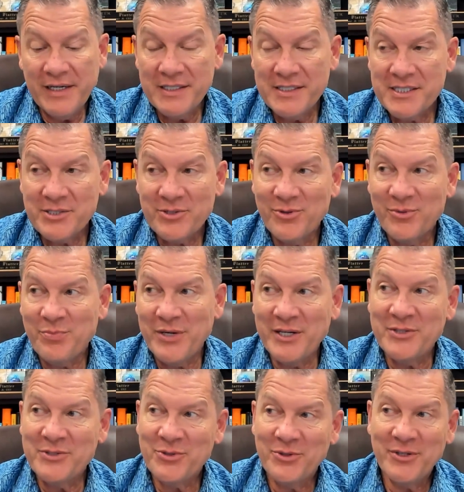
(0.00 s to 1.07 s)
consider it
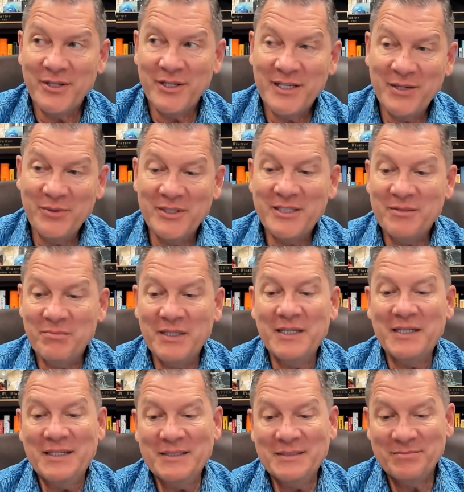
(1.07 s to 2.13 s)
predatory, that they want the
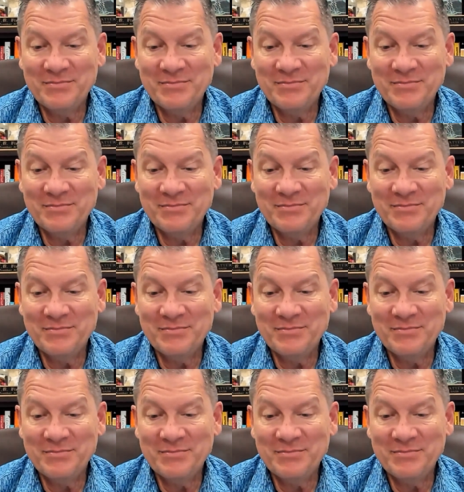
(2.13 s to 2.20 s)
money.